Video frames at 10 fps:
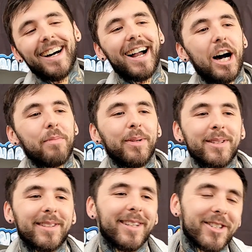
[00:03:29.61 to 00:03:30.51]
that
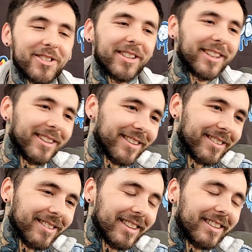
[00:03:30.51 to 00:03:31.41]
happens and it's just like
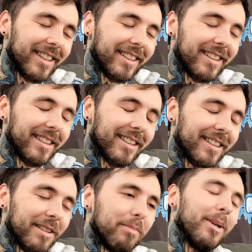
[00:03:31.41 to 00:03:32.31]
another like
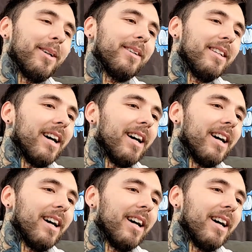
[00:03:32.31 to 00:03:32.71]
ah but